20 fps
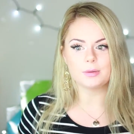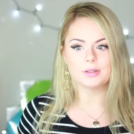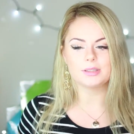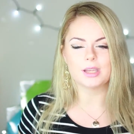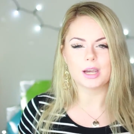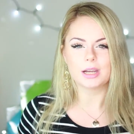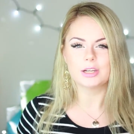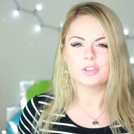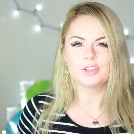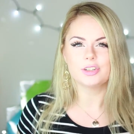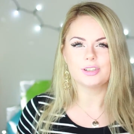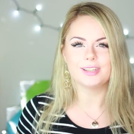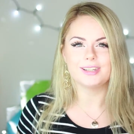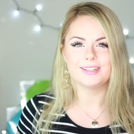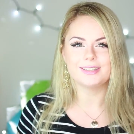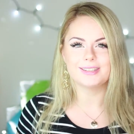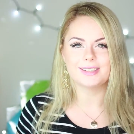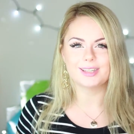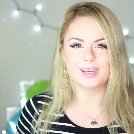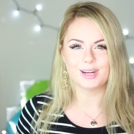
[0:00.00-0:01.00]
was actually
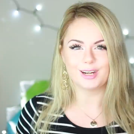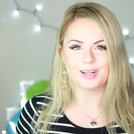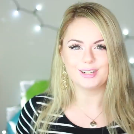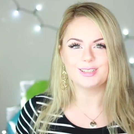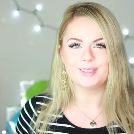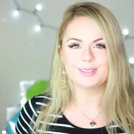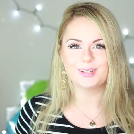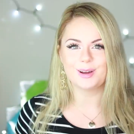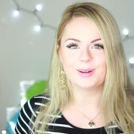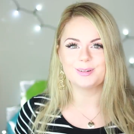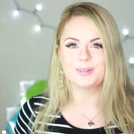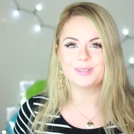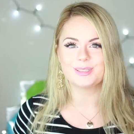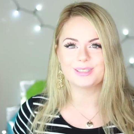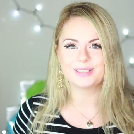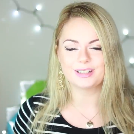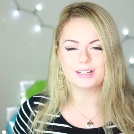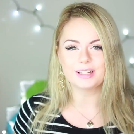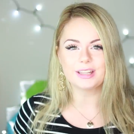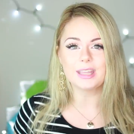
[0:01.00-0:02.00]
scared to go to
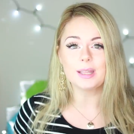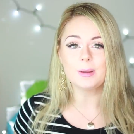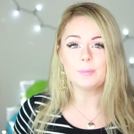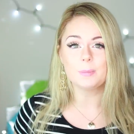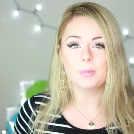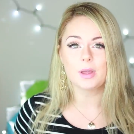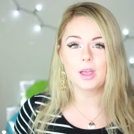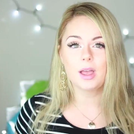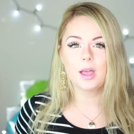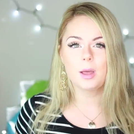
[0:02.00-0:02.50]
sleep